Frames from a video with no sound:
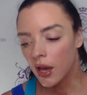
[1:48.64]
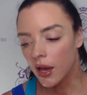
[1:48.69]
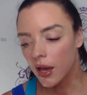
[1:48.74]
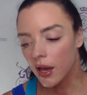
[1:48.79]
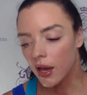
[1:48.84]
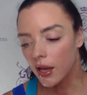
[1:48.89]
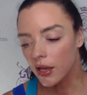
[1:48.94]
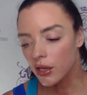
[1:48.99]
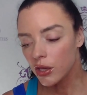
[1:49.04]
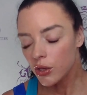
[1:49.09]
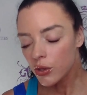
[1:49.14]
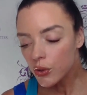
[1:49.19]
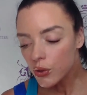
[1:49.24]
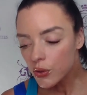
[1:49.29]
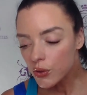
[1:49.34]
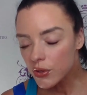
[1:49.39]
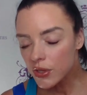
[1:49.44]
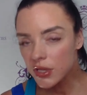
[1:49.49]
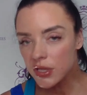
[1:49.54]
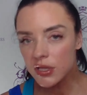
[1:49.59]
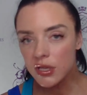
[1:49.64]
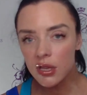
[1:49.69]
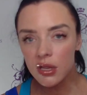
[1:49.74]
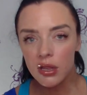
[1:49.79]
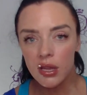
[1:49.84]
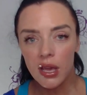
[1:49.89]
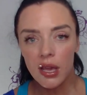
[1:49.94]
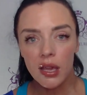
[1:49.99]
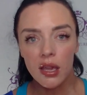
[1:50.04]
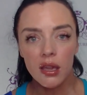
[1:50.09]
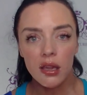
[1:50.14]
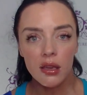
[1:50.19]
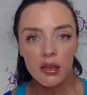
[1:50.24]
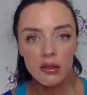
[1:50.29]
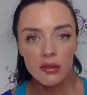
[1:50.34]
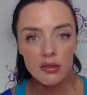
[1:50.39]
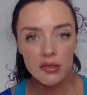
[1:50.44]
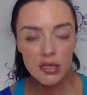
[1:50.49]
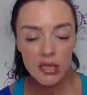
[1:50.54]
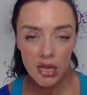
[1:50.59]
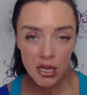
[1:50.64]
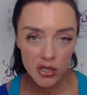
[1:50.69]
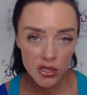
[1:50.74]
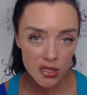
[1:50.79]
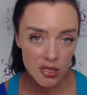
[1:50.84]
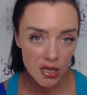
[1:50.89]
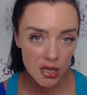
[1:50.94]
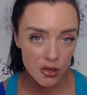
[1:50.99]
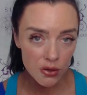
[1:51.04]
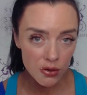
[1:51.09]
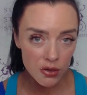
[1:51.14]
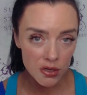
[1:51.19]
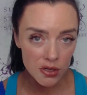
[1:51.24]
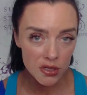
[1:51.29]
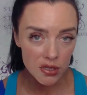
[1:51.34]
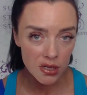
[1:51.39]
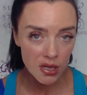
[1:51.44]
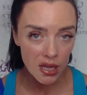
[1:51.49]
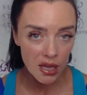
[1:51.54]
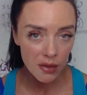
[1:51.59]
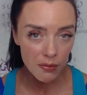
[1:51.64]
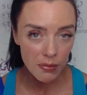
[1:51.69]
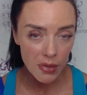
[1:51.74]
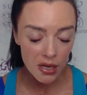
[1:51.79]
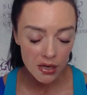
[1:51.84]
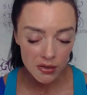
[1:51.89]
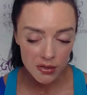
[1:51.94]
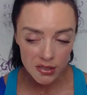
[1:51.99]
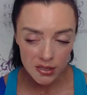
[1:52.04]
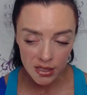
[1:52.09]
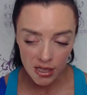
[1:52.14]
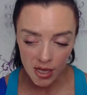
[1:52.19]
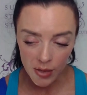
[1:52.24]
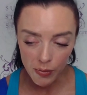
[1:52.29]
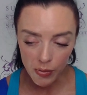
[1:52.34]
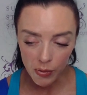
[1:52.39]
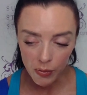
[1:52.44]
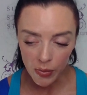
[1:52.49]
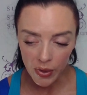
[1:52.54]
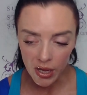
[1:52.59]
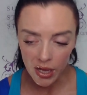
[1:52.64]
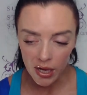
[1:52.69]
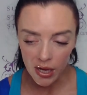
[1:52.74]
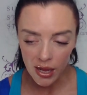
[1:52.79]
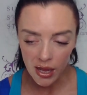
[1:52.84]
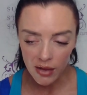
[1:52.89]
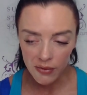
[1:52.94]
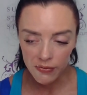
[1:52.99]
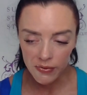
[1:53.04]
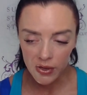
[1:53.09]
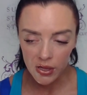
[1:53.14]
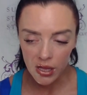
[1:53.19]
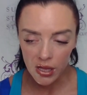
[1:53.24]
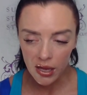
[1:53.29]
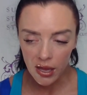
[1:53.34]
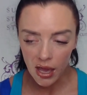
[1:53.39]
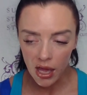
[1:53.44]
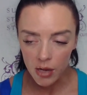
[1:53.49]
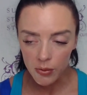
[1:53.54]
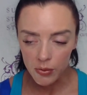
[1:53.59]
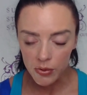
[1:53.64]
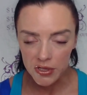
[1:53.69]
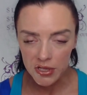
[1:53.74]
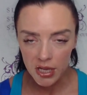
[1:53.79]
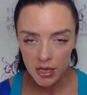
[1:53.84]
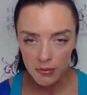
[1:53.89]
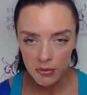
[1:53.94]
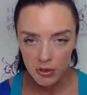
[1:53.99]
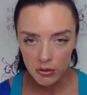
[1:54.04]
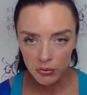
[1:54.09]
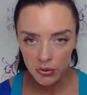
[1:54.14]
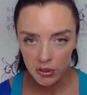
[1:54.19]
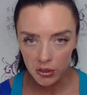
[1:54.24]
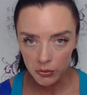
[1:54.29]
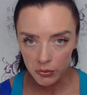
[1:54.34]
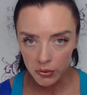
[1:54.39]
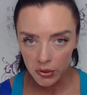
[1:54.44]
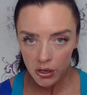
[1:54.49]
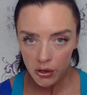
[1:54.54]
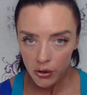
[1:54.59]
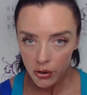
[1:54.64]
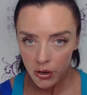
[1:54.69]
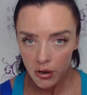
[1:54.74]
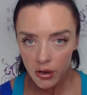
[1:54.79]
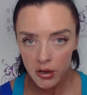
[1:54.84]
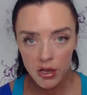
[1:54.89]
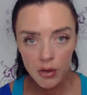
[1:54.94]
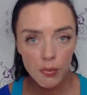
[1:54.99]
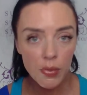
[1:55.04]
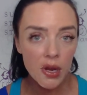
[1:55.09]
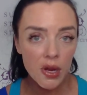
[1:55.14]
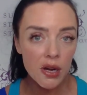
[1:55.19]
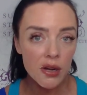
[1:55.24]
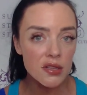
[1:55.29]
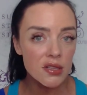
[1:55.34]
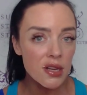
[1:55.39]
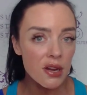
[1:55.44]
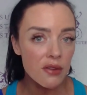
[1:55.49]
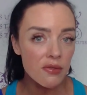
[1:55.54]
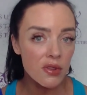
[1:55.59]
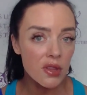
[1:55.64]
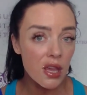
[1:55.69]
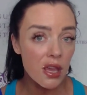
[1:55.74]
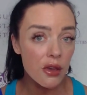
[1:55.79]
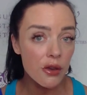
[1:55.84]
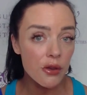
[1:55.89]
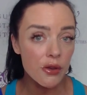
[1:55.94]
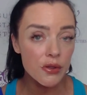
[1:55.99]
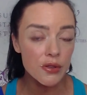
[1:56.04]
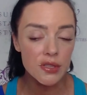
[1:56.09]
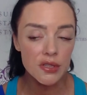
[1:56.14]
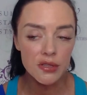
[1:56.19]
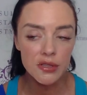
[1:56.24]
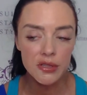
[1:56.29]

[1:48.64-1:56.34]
use like THC in order to get better sleep, but I feel like edibles hit me really, really hard in comparison to everything else.